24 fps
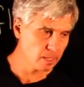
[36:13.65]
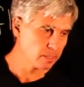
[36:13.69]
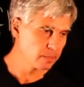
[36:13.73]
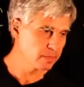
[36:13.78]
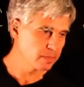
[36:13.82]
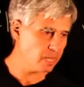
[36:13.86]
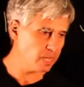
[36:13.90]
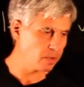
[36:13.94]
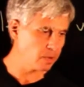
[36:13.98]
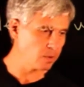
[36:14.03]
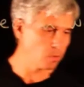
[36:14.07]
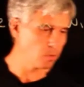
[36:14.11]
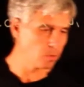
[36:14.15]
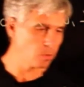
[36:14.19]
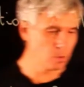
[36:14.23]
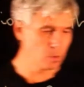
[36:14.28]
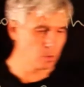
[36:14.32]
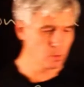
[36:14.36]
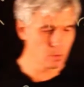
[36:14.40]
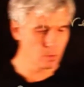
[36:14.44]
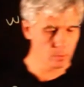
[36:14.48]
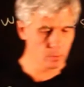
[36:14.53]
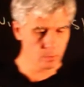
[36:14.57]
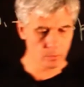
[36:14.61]
Now,
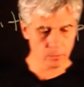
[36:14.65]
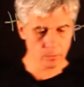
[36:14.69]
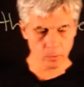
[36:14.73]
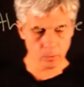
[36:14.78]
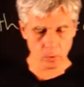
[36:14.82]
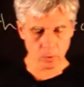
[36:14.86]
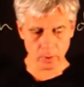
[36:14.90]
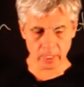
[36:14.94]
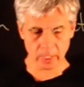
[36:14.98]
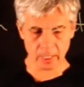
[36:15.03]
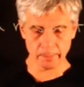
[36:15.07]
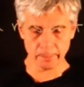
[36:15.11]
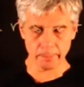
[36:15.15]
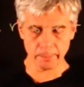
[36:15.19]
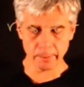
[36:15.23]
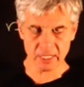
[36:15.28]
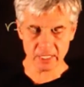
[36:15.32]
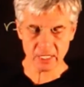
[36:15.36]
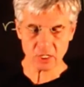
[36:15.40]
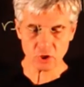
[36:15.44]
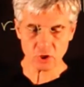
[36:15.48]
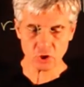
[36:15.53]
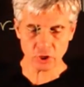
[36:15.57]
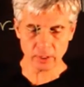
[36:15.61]
for
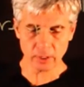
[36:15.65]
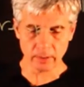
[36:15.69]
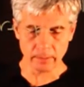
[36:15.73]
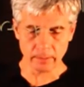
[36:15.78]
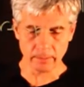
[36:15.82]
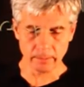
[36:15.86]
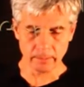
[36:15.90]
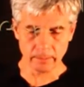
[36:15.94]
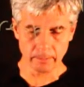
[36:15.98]
composition,